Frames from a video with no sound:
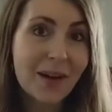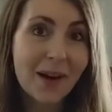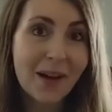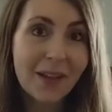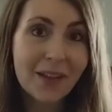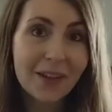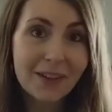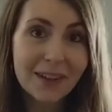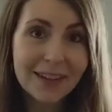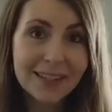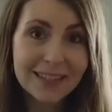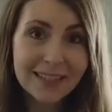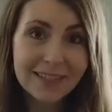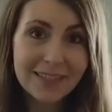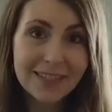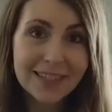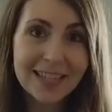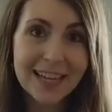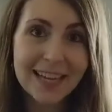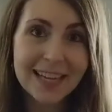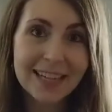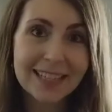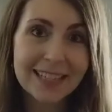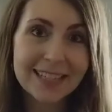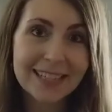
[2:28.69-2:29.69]
all the rest of the
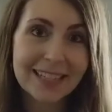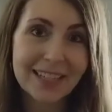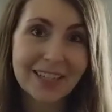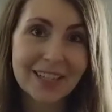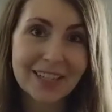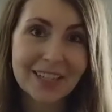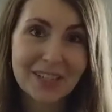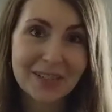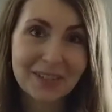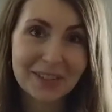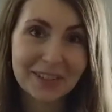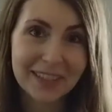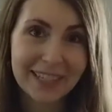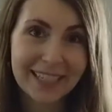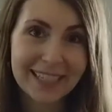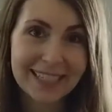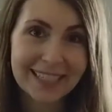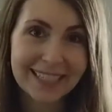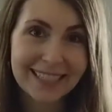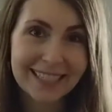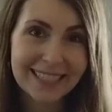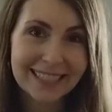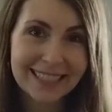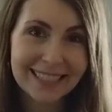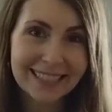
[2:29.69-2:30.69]
titles in our new
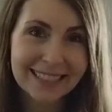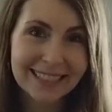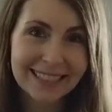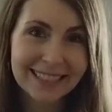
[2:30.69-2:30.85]
releases.